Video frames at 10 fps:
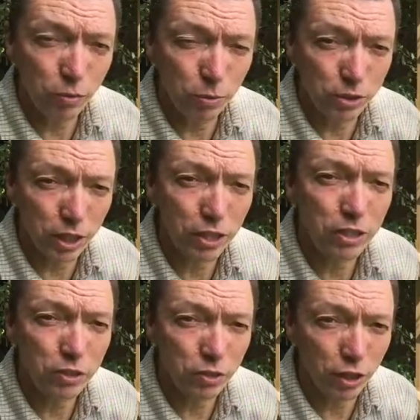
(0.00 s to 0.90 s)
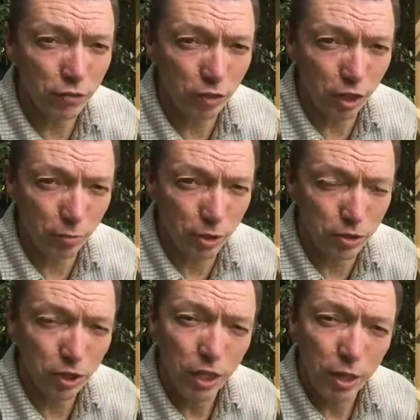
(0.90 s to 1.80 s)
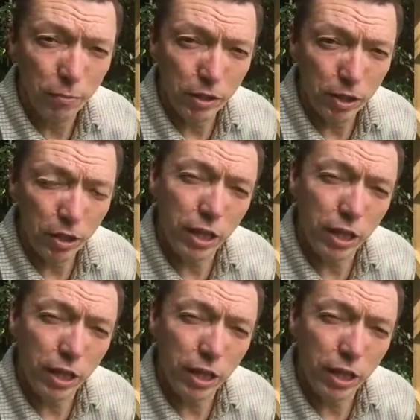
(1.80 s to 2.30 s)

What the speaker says: ripples out into the environment, but then it